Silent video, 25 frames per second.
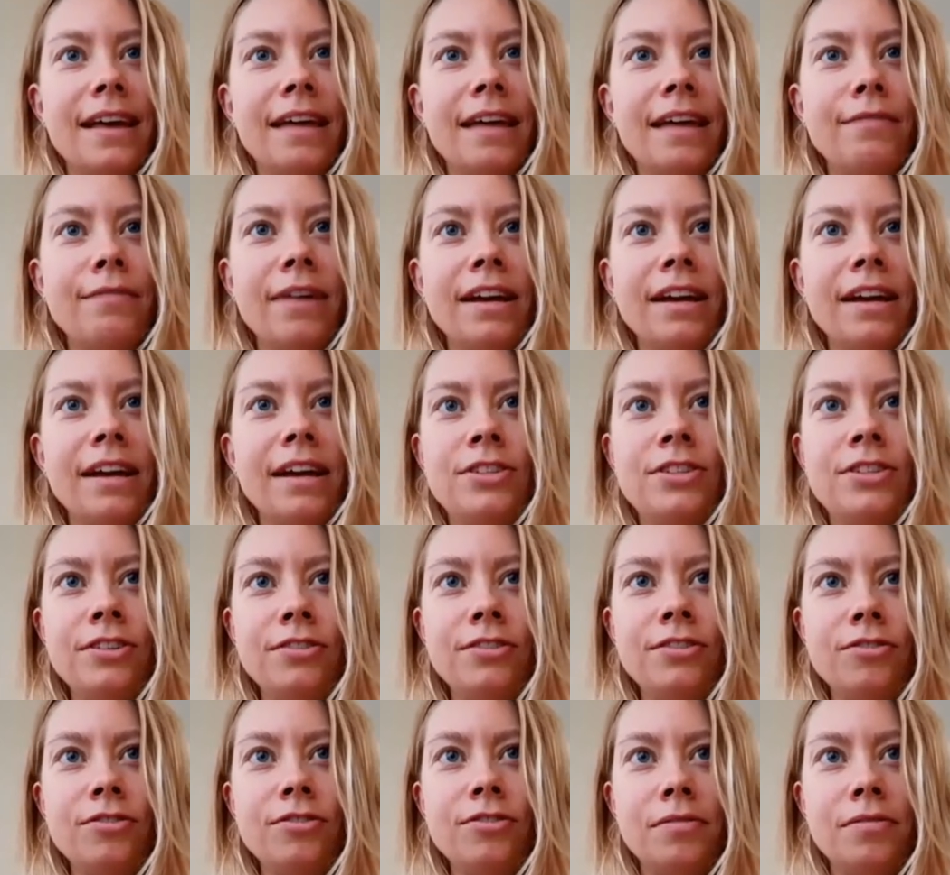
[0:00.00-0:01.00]
And when you
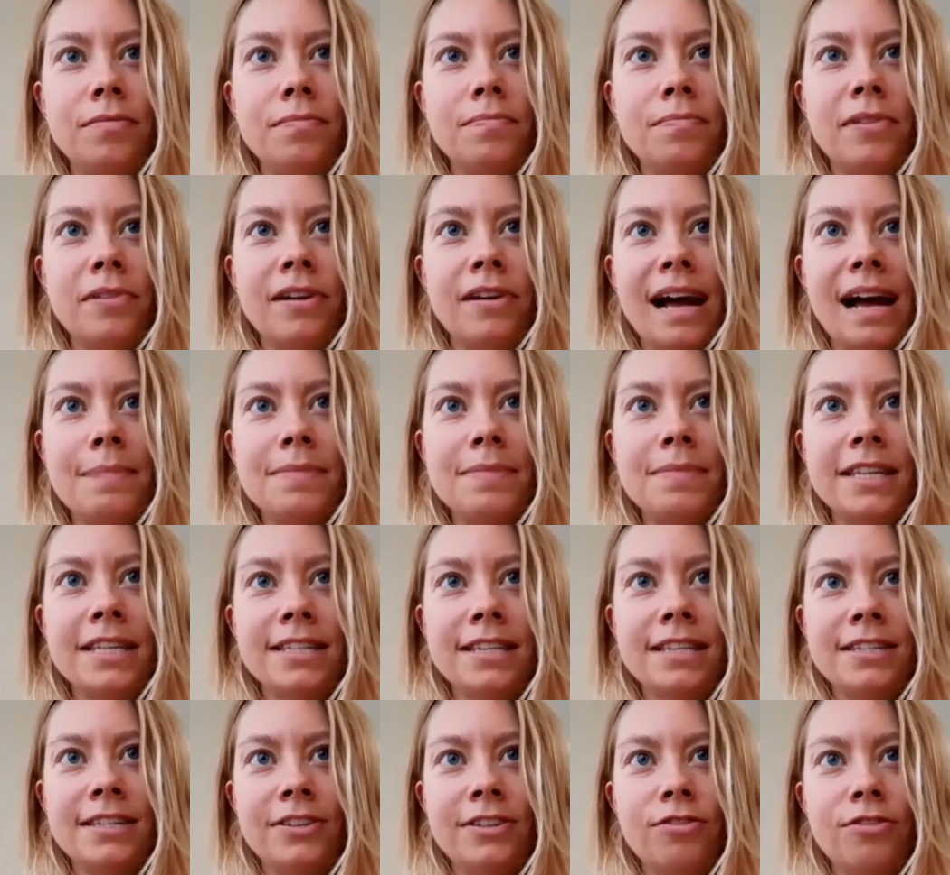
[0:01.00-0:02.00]
do, perhaps
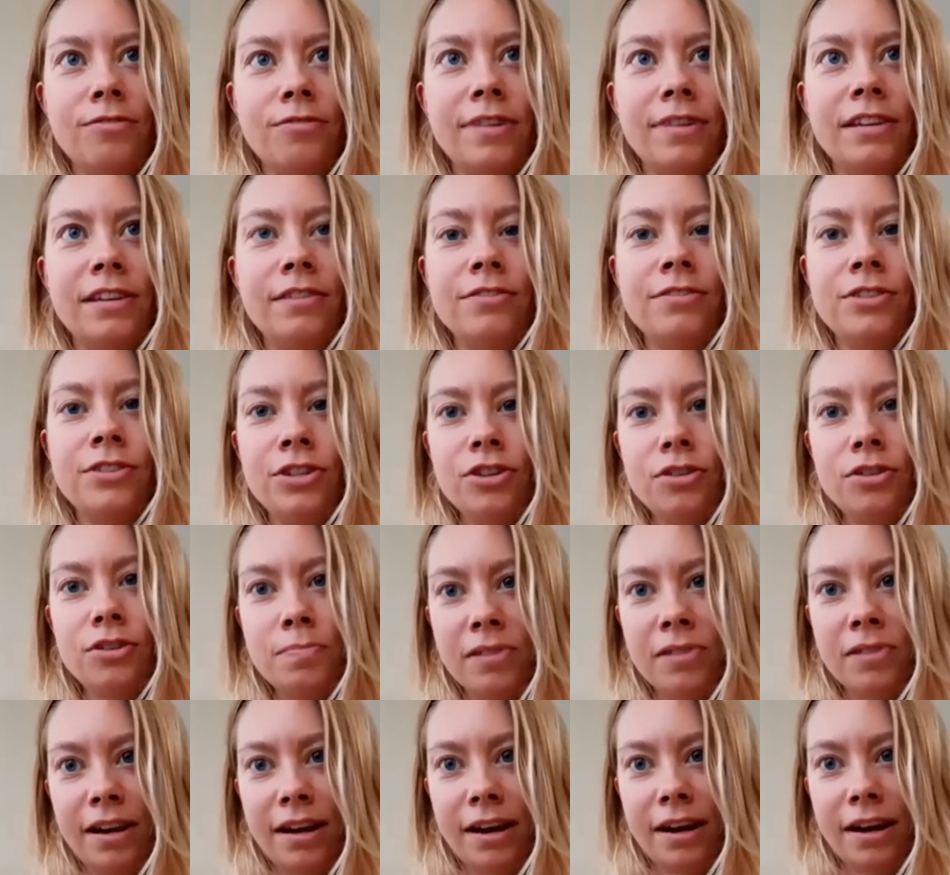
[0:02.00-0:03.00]
this is you, when you do
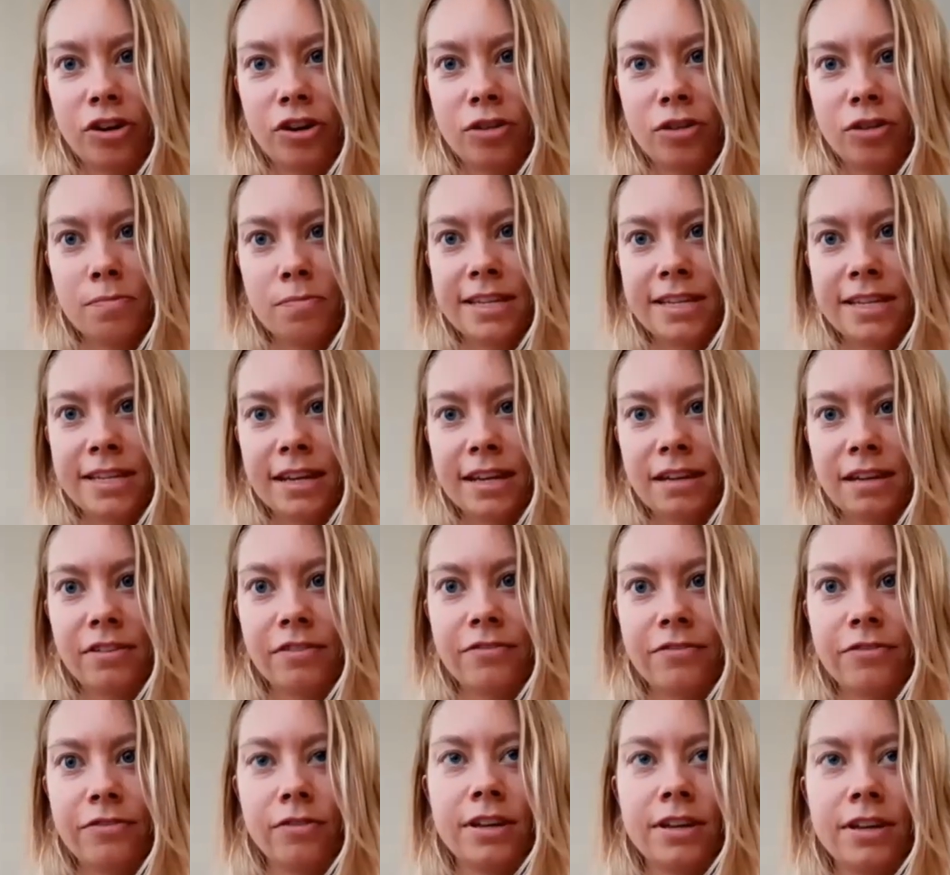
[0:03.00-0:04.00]
put 100% of
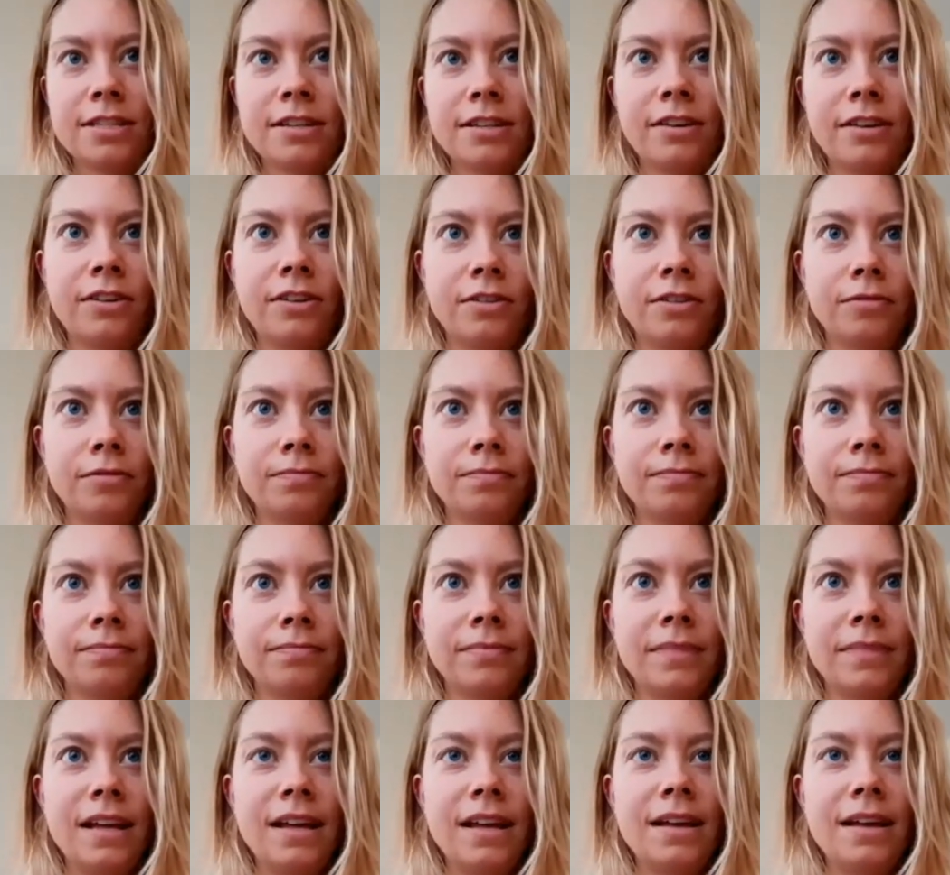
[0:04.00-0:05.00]
your focus on you,
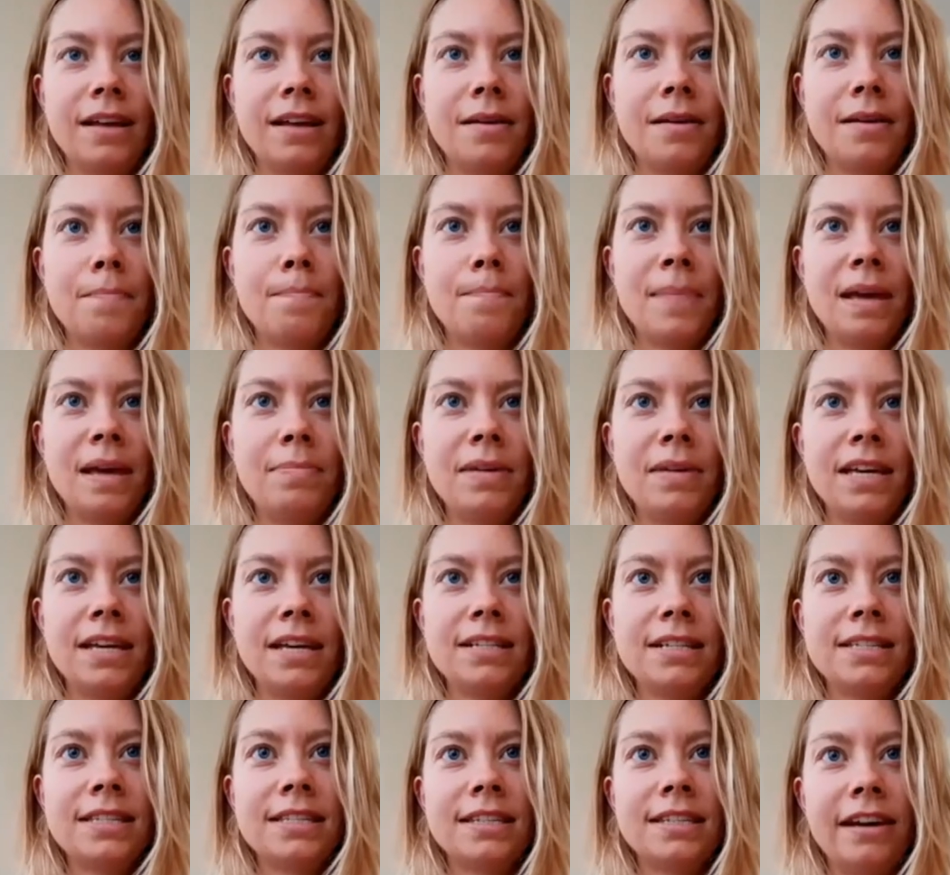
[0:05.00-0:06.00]
maybe
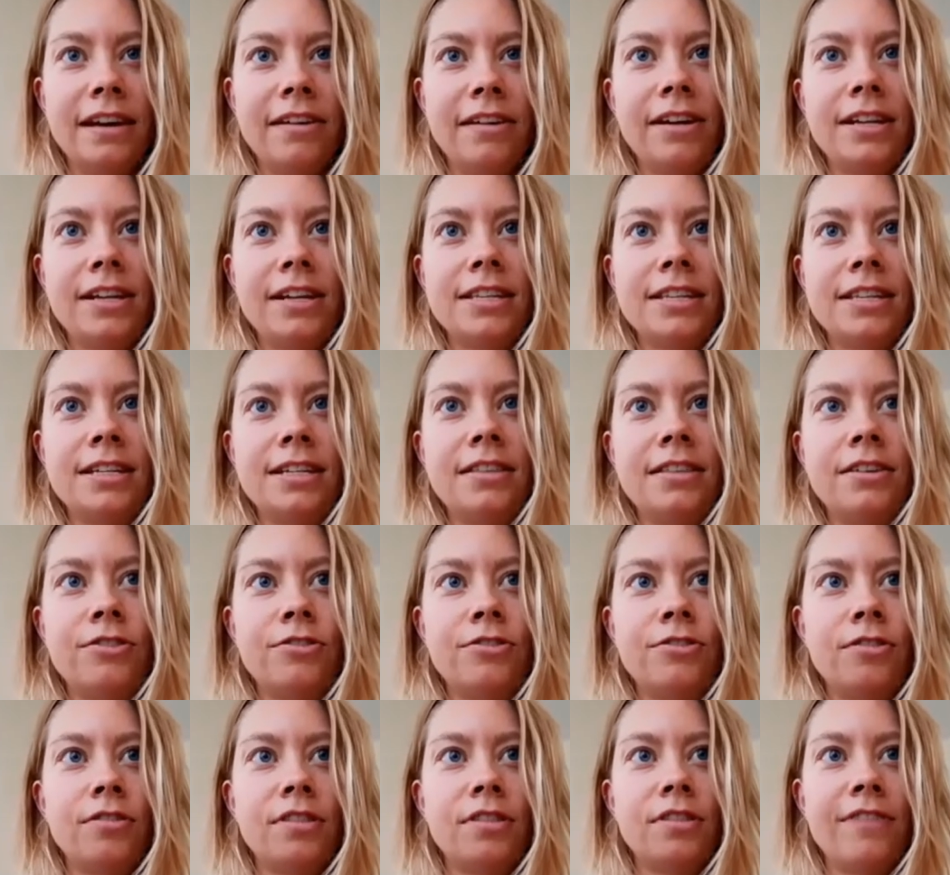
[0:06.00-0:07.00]
it's scary to see the
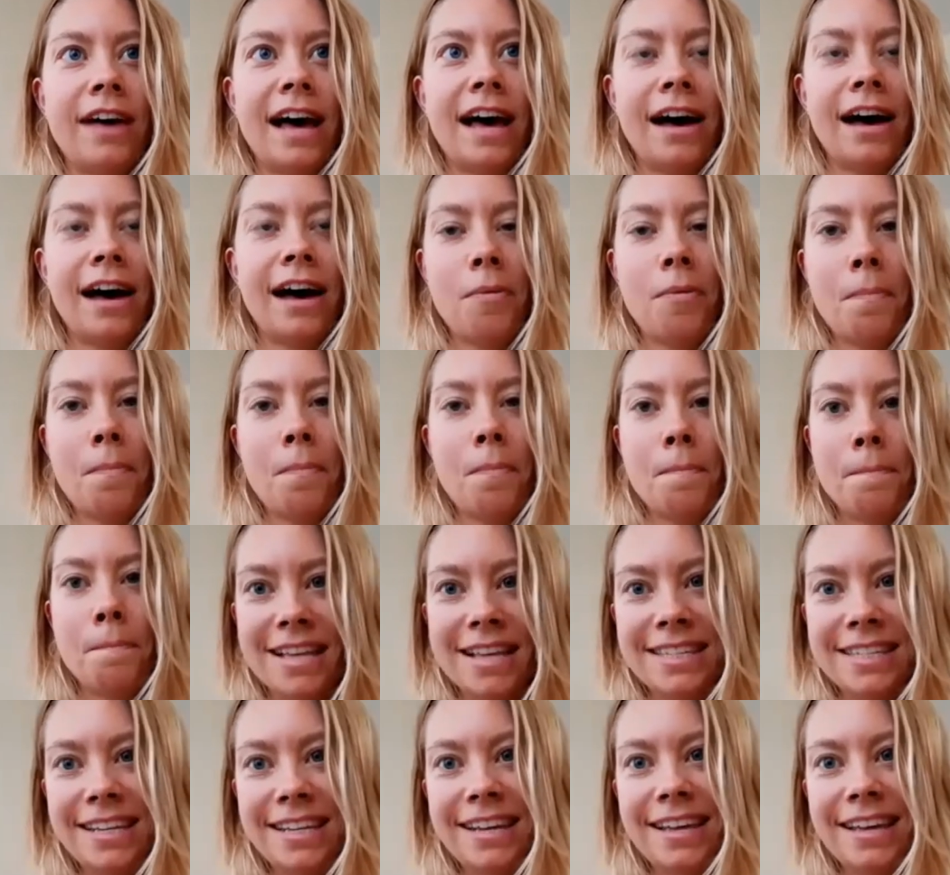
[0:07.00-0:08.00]
truth of how
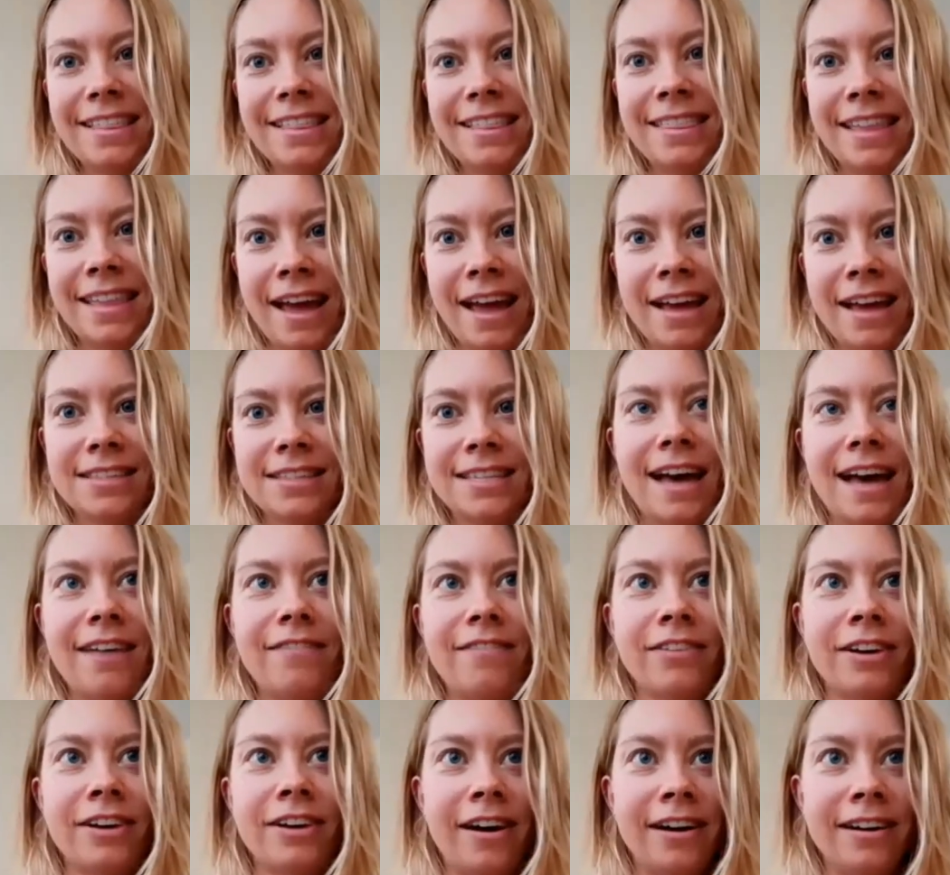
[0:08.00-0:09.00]
messy things
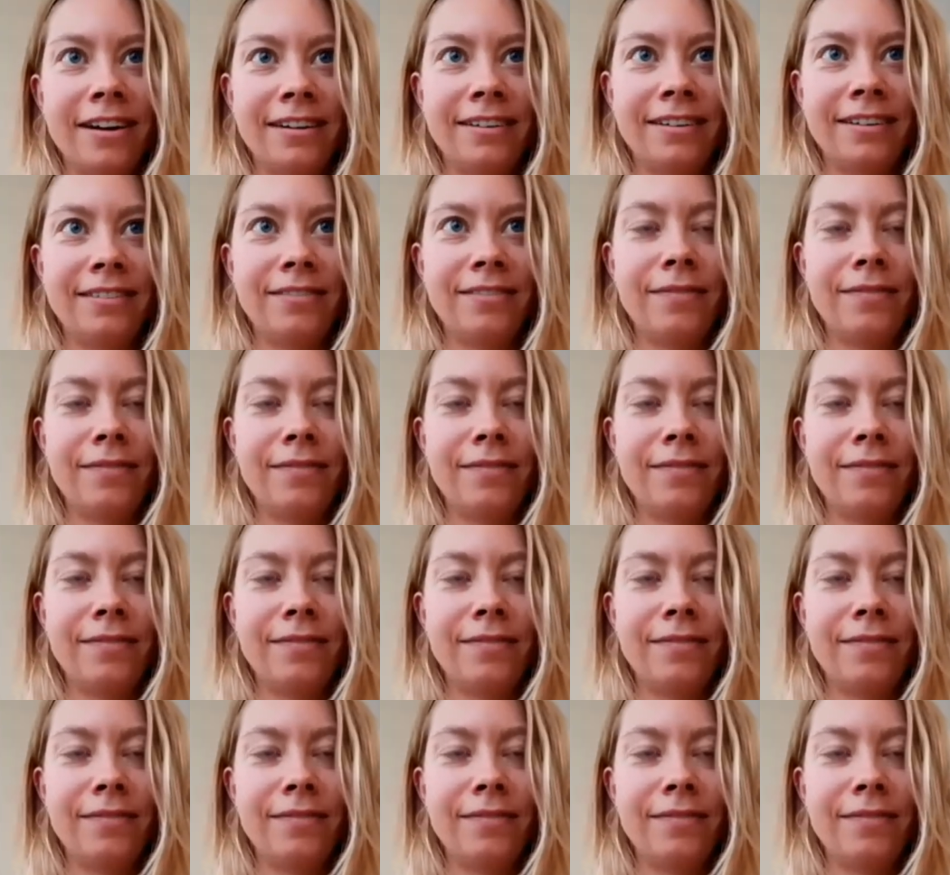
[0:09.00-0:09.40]
have gotten.